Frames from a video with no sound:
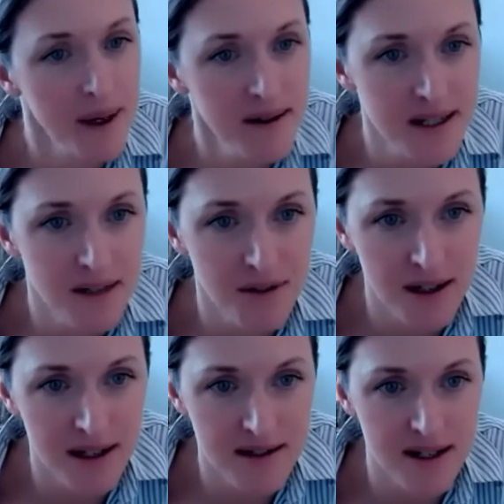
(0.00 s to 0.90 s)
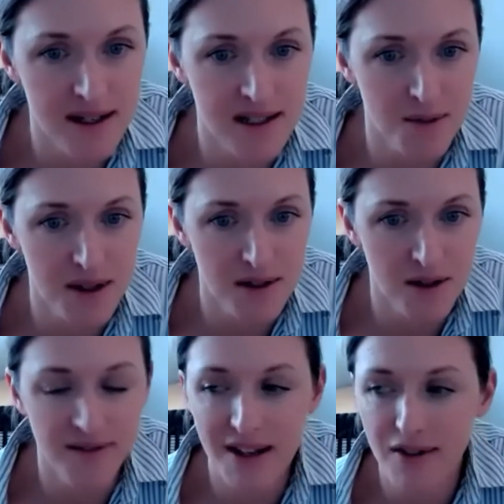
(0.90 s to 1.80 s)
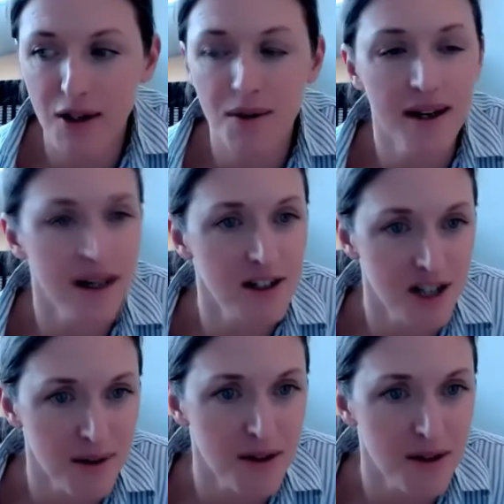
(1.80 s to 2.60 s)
parents can really assist with sort of giving you a nudge out